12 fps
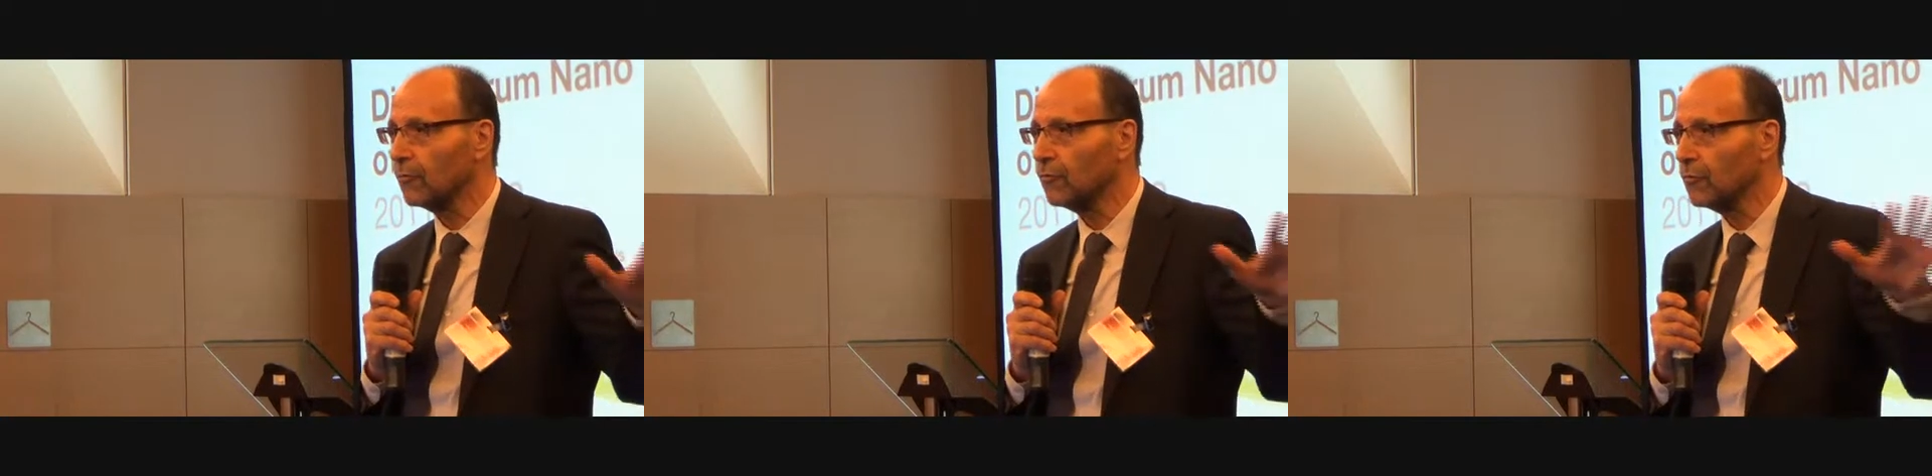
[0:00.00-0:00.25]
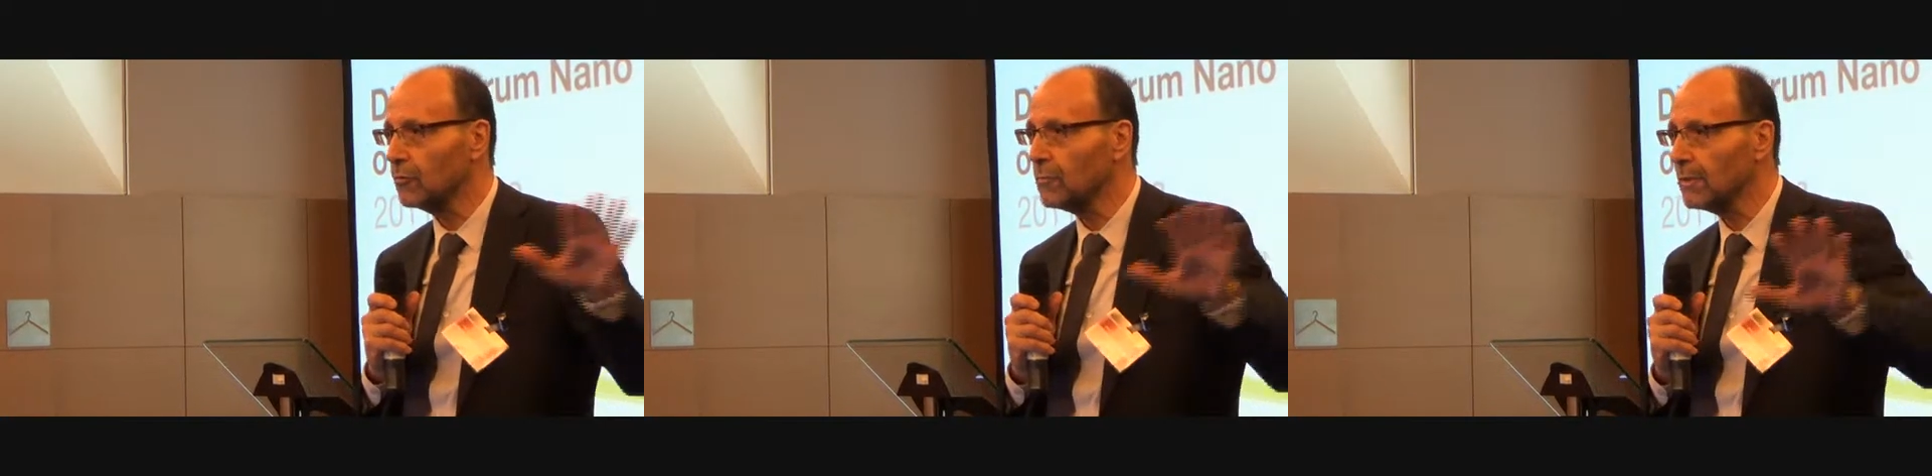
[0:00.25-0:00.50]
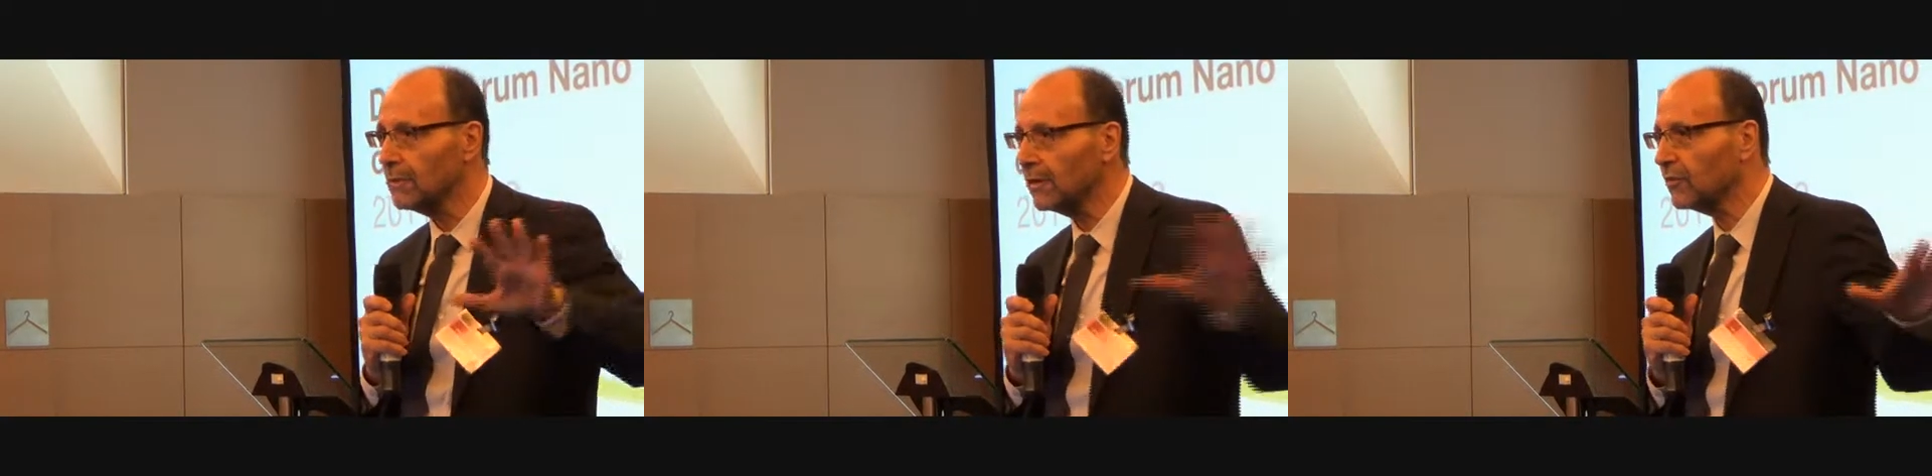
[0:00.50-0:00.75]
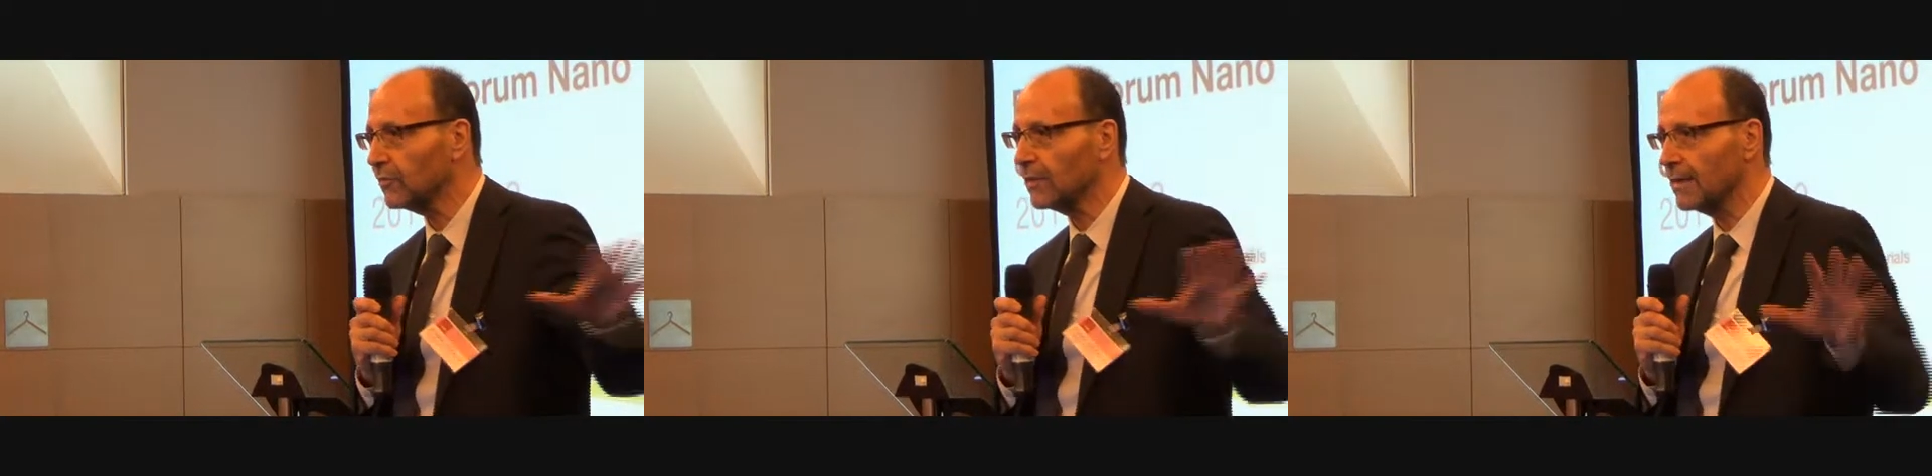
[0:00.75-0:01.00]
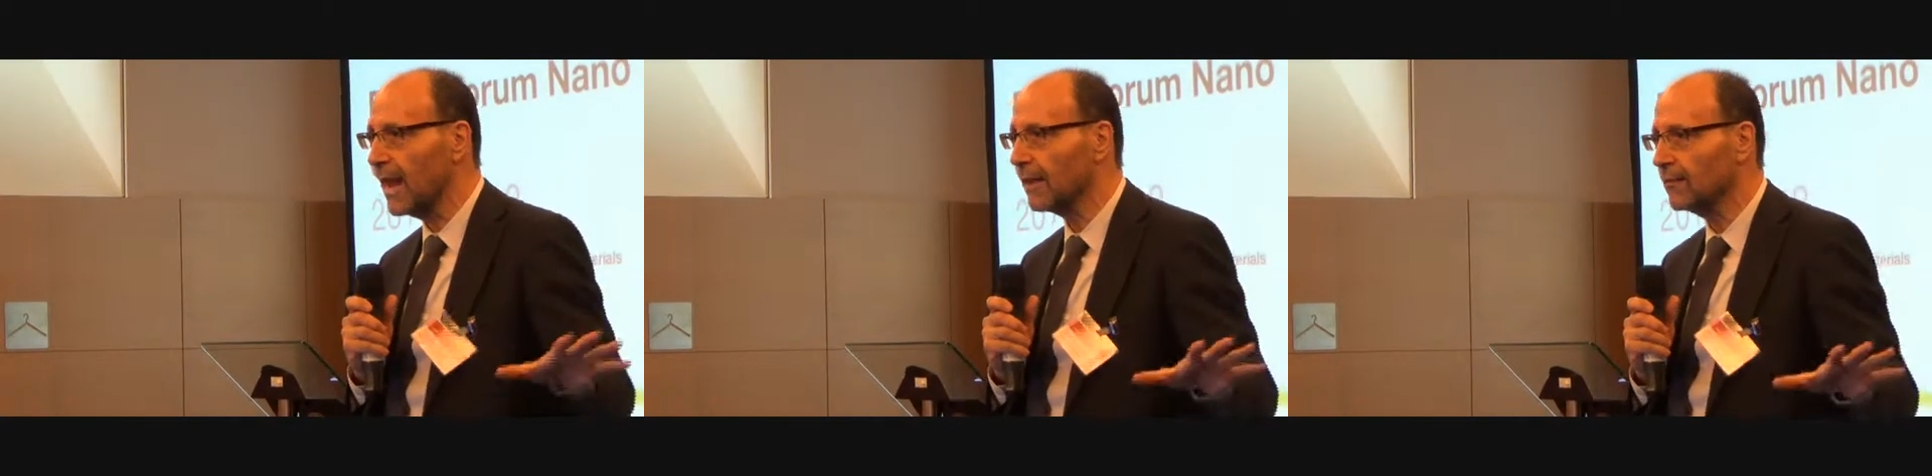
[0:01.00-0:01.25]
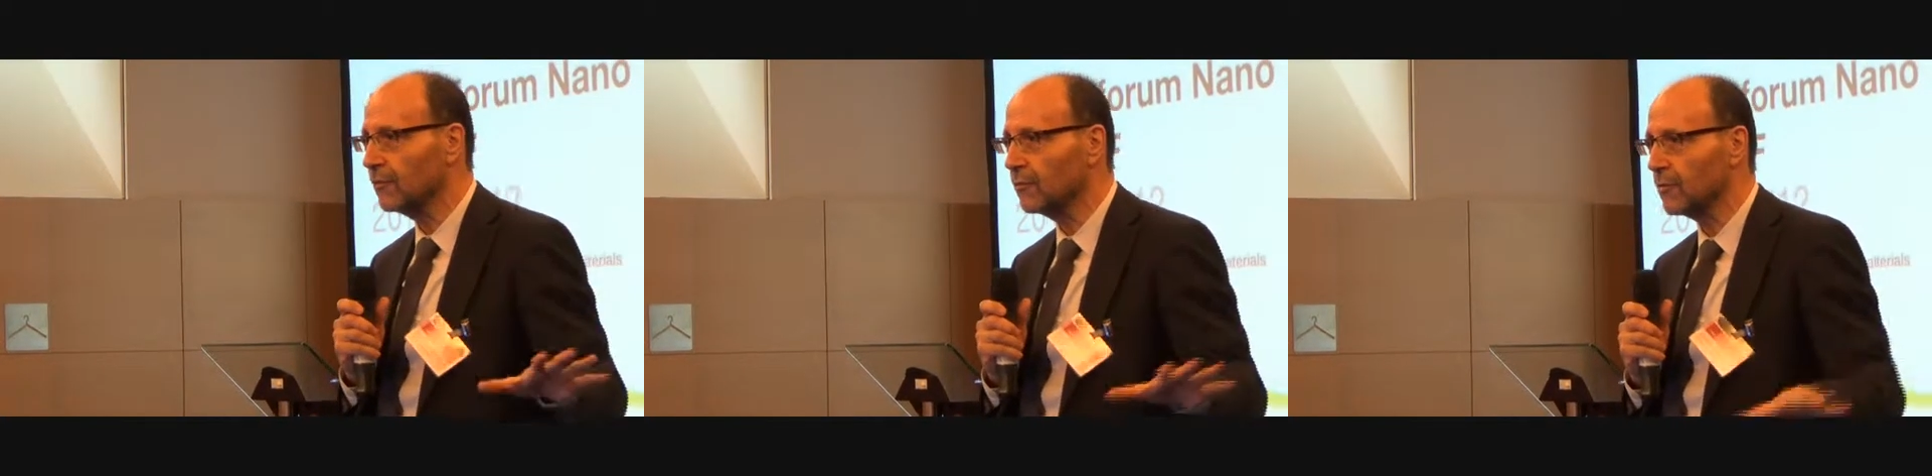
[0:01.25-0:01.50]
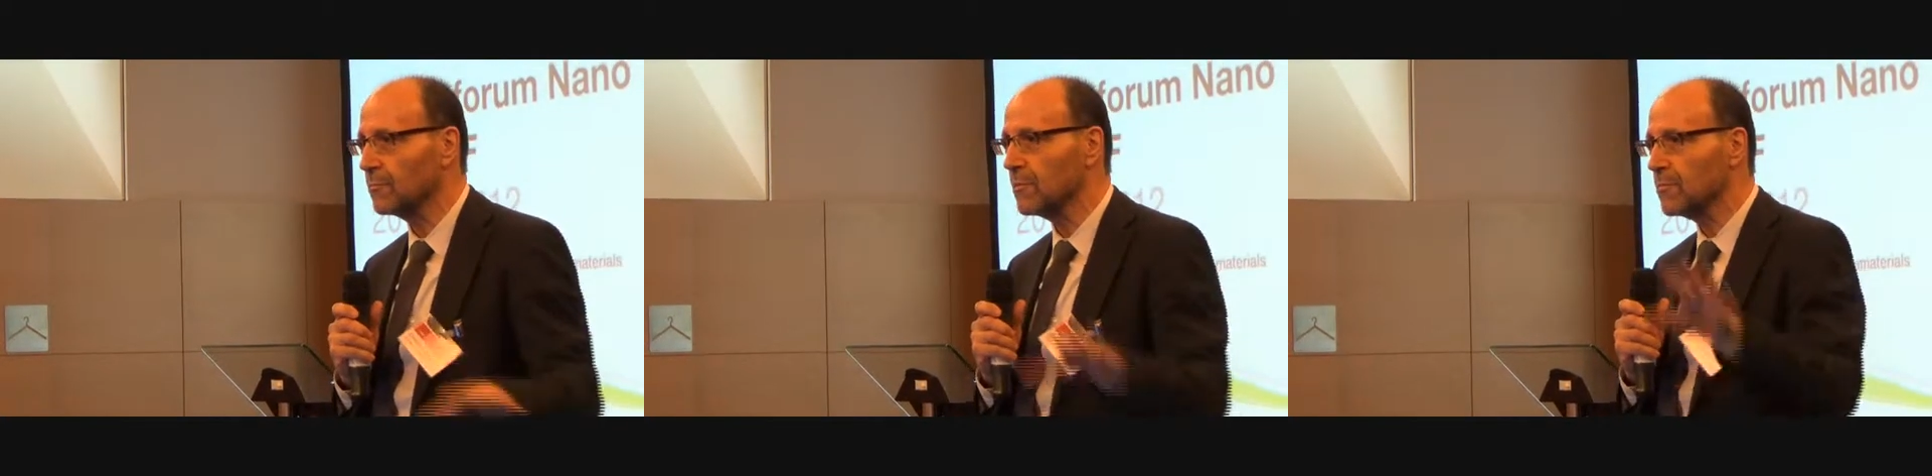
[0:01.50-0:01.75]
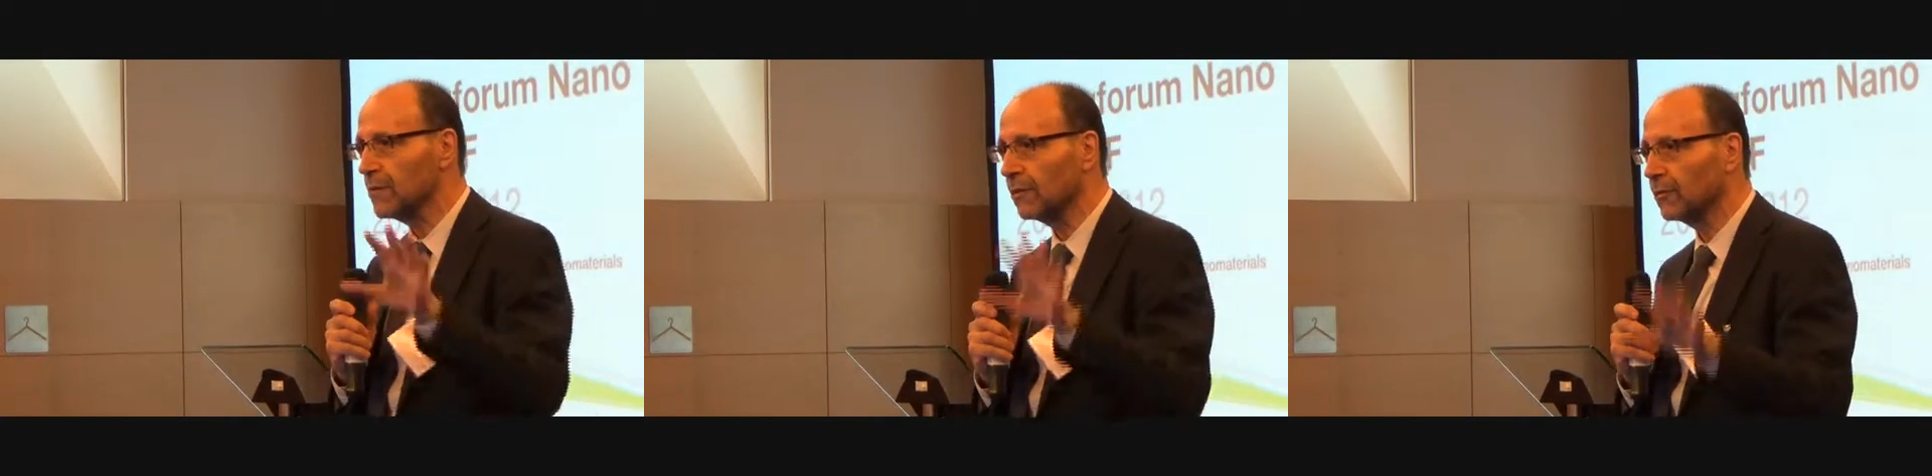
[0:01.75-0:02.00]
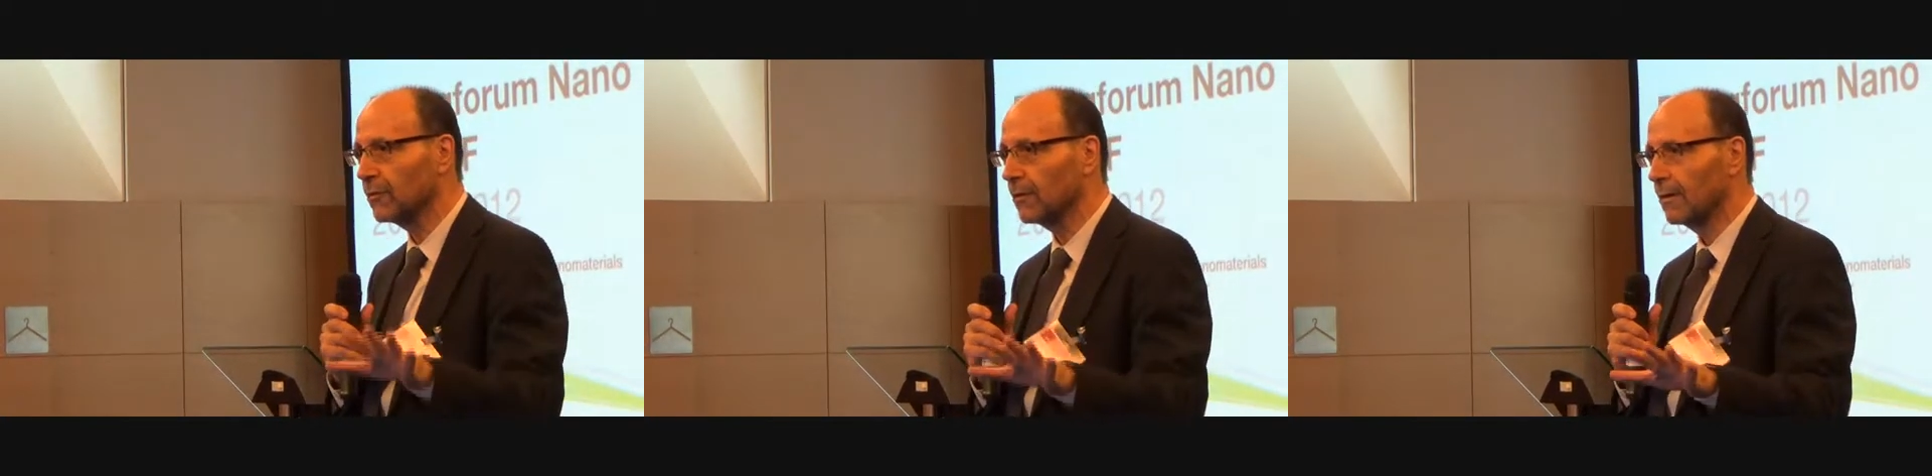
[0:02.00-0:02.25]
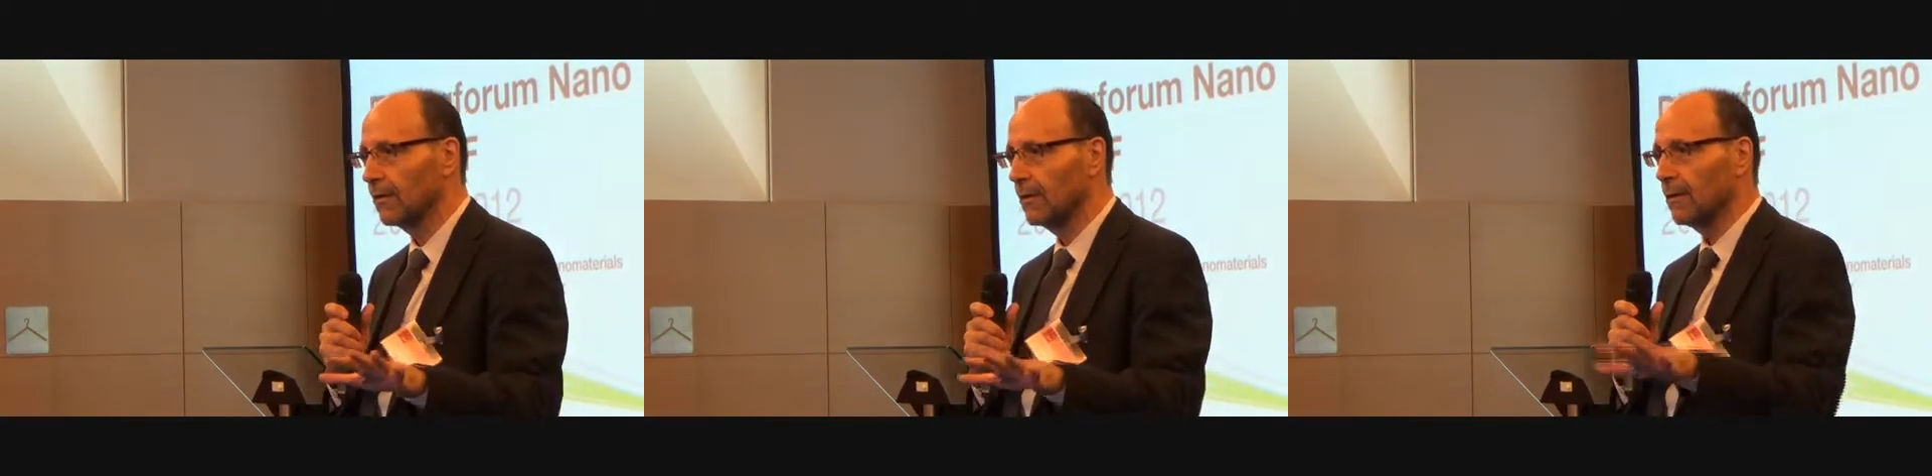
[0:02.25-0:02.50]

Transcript: should be disconnected from the risk